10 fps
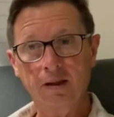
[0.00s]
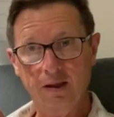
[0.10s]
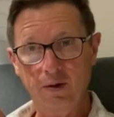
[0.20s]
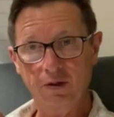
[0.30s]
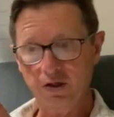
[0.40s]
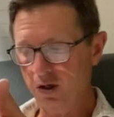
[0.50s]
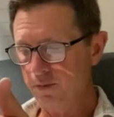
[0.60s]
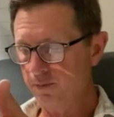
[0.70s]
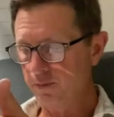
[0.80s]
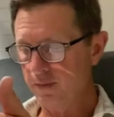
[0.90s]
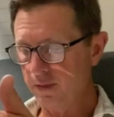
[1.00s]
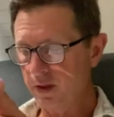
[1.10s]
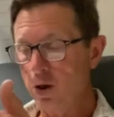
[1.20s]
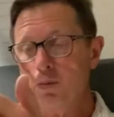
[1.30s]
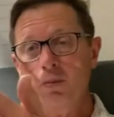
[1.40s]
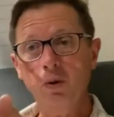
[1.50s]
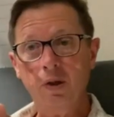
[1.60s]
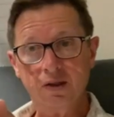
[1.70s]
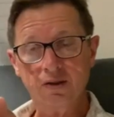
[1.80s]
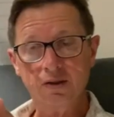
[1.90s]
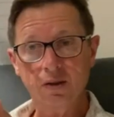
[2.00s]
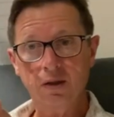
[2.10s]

literature, prudence,